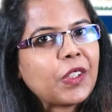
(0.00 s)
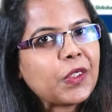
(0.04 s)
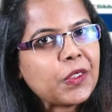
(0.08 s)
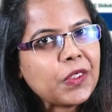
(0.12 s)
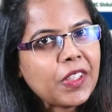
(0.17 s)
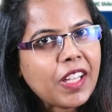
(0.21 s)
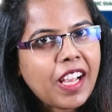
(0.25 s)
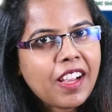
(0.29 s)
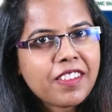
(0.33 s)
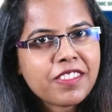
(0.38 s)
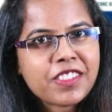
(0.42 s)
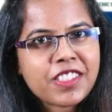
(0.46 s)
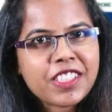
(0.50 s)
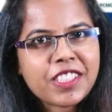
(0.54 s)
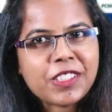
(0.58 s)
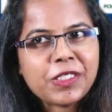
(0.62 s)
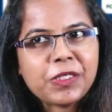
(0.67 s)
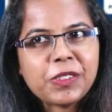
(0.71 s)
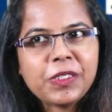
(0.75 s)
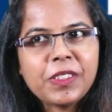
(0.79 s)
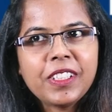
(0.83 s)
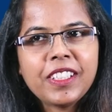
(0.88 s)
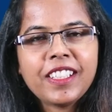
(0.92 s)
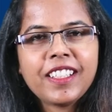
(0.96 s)
Good
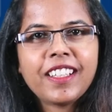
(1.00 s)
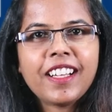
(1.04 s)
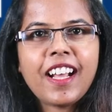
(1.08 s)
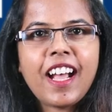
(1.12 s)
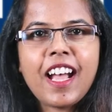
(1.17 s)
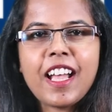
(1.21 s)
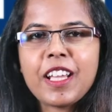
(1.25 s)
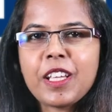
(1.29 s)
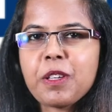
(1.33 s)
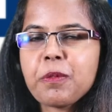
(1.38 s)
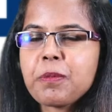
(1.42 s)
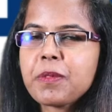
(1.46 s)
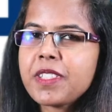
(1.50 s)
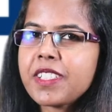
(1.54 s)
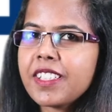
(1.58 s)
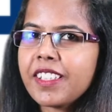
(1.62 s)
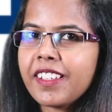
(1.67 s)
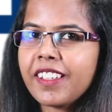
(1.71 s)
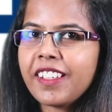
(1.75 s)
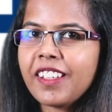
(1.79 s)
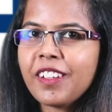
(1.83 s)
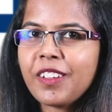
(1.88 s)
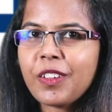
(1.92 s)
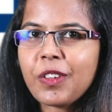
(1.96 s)
afternoon. I am
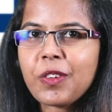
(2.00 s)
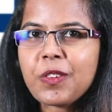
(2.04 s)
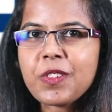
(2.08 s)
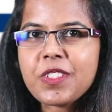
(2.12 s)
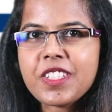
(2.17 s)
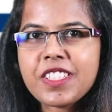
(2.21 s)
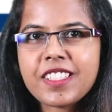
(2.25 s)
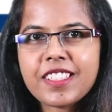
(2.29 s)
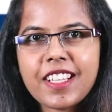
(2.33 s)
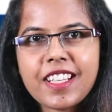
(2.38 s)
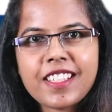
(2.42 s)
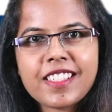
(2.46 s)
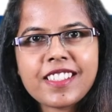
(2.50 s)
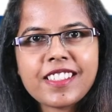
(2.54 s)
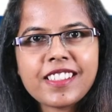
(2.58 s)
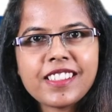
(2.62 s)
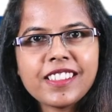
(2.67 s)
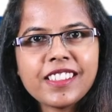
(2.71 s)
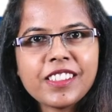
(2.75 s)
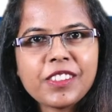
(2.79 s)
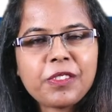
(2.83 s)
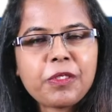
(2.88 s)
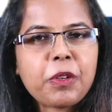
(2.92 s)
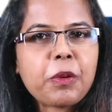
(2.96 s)
Shirin Rose
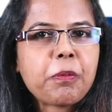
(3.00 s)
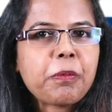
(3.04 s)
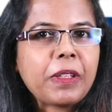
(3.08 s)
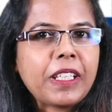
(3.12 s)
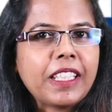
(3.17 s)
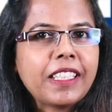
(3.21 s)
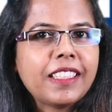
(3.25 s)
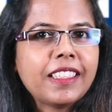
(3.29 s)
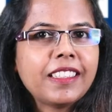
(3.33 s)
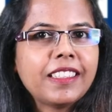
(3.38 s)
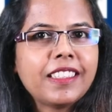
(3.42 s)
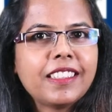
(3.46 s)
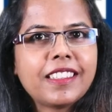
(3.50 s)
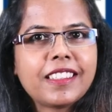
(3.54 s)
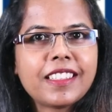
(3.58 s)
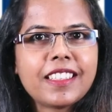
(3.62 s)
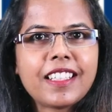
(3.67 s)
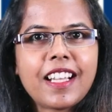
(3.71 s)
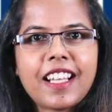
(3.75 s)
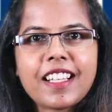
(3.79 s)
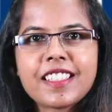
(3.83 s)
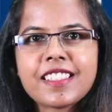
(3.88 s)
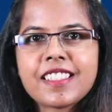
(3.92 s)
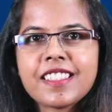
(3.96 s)
Justus from Eden
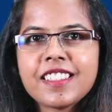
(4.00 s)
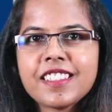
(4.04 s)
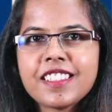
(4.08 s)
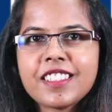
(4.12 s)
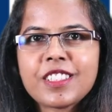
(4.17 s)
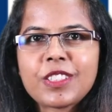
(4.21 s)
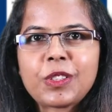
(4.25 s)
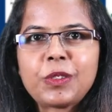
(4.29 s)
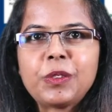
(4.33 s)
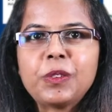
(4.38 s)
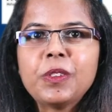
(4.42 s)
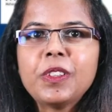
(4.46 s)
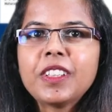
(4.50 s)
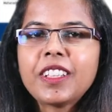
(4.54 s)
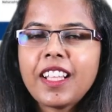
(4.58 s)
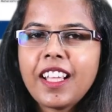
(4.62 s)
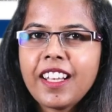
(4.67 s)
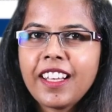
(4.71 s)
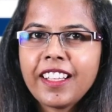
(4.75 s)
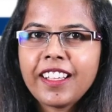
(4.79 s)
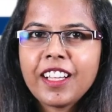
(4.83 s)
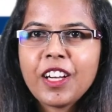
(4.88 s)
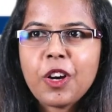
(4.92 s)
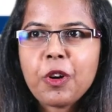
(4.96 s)
International School,
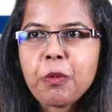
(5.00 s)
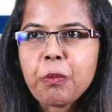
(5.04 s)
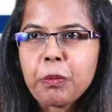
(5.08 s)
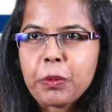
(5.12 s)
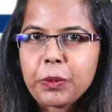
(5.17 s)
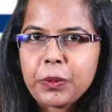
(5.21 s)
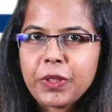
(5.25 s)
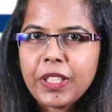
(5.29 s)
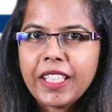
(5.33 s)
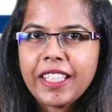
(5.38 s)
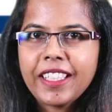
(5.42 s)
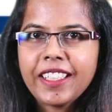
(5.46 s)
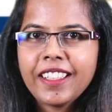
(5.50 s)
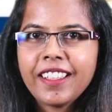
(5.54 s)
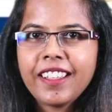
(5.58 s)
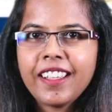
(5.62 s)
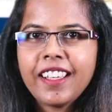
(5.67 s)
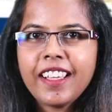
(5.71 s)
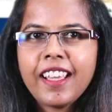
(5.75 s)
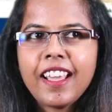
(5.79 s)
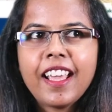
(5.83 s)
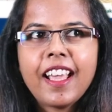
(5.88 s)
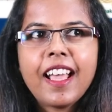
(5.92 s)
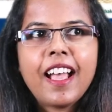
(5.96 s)
Talegaon, Pune.
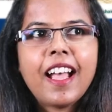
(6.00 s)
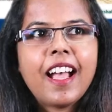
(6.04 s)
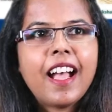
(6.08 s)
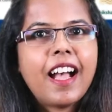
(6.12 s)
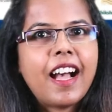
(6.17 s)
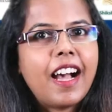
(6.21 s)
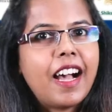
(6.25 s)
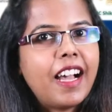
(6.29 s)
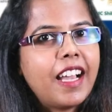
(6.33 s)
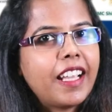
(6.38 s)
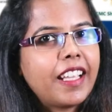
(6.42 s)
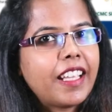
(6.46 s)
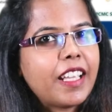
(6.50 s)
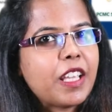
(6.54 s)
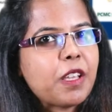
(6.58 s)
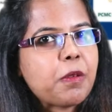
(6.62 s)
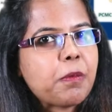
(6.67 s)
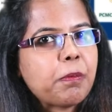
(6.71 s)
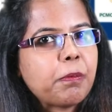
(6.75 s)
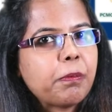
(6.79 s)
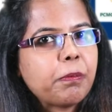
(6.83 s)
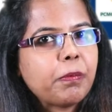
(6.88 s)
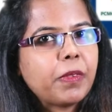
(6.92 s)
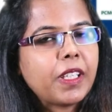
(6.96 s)
I
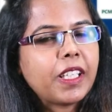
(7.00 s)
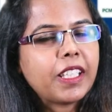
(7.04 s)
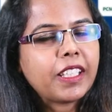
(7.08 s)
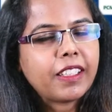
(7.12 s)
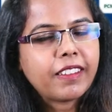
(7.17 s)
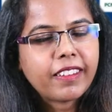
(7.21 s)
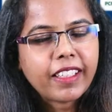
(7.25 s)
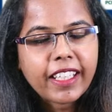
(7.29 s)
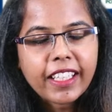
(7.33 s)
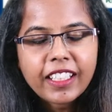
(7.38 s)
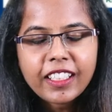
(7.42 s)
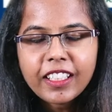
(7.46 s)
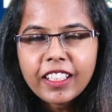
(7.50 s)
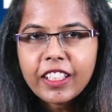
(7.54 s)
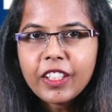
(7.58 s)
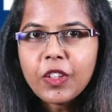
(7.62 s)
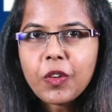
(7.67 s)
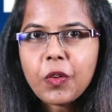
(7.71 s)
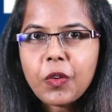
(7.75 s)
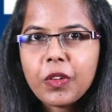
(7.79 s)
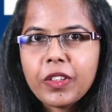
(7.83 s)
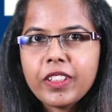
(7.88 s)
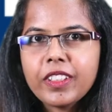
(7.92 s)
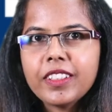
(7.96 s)
am greatly
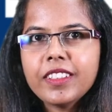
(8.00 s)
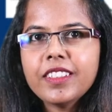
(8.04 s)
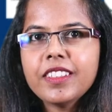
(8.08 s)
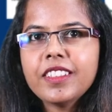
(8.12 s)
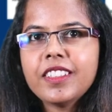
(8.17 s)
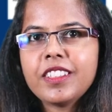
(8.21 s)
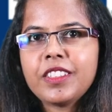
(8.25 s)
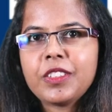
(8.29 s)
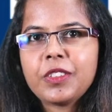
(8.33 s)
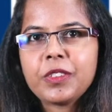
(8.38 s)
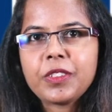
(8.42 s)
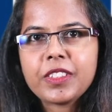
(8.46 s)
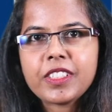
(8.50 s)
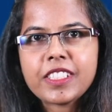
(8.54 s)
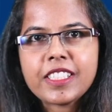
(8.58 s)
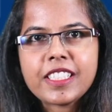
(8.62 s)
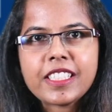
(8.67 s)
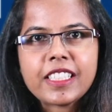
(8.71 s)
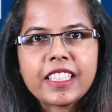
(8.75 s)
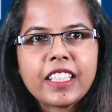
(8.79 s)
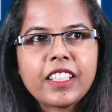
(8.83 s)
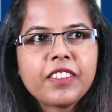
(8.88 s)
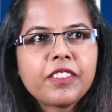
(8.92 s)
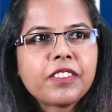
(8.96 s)
honored to
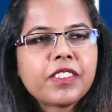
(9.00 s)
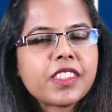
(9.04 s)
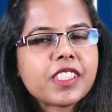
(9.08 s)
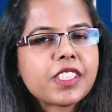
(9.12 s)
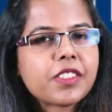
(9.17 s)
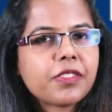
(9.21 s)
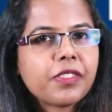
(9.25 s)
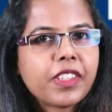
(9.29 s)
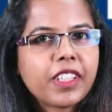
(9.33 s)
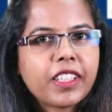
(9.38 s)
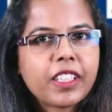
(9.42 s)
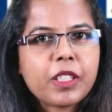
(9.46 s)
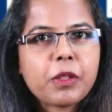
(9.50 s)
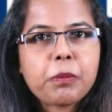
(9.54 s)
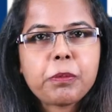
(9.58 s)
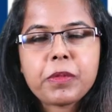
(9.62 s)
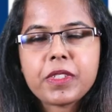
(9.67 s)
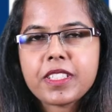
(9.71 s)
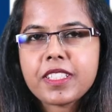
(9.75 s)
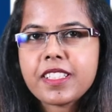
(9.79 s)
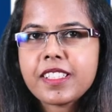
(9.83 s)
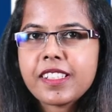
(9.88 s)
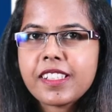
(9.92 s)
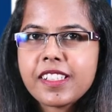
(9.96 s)
receive this very
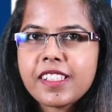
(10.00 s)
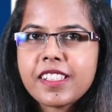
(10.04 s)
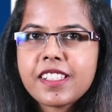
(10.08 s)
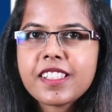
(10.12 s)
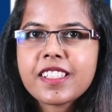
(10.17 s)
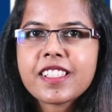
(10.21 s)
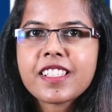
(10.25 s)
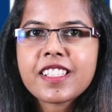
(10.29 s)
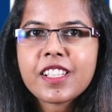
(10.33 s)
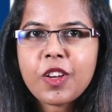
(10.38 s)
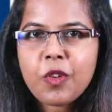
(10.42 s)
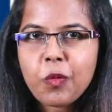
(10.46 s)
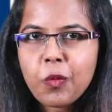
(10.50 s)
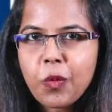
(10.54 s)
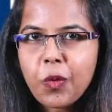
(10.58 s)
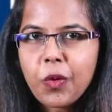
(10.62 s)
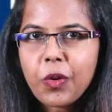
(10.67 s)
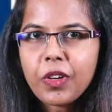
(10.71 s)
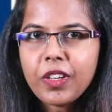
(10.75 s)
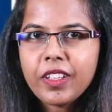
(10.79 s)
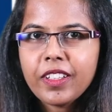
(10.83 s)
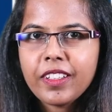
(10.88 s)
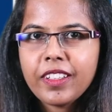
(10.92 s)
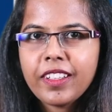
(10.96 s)
prestigious
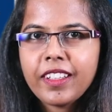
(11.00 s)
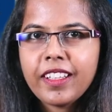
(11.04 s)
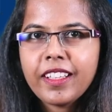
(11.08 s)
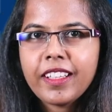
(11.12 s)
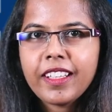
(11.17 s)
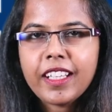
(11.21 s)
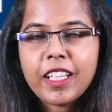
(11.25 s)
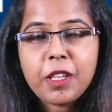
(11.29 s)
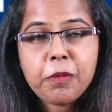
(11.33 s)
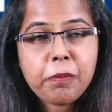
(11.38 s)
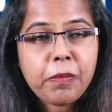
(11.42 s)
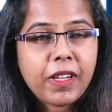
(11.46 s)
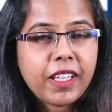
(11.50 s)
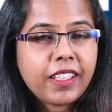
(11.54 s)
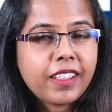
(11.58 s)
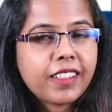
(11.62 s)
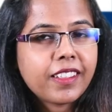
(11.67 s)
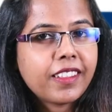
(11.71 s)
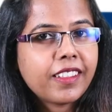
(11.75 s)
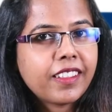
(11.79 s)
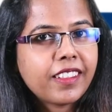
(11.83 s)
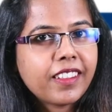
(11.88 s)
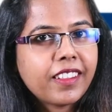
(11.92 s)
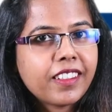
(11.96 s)
award in my
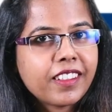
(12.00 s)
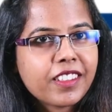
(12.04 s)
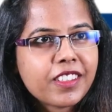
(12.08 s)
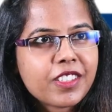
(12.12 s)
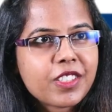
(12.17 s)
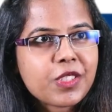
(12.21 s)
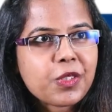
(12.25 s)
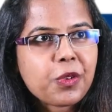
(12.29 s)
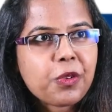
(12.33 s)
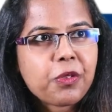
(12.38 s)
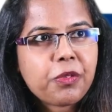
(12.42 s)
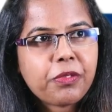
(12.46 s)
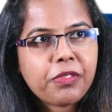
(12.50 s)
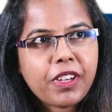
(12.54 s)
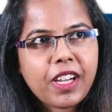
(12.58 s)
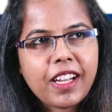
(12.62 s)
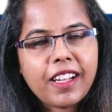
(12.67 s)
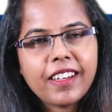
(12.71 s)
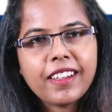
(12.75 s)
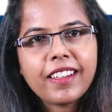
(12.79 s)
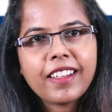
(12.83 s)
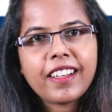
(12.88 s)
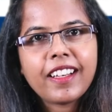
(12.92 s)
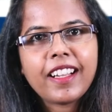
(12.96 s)
career so
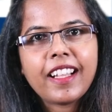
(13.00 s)
far,